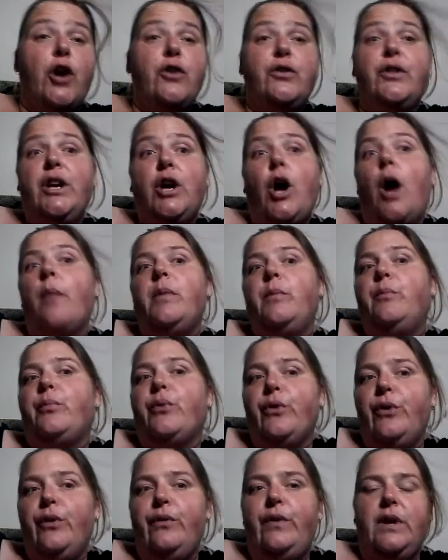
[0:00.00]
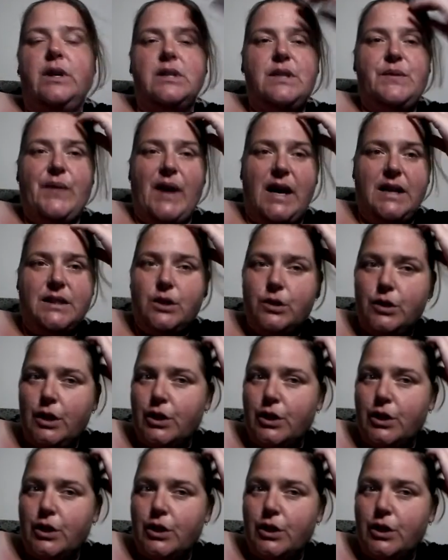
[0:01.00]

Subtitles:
think I'm improving as fast as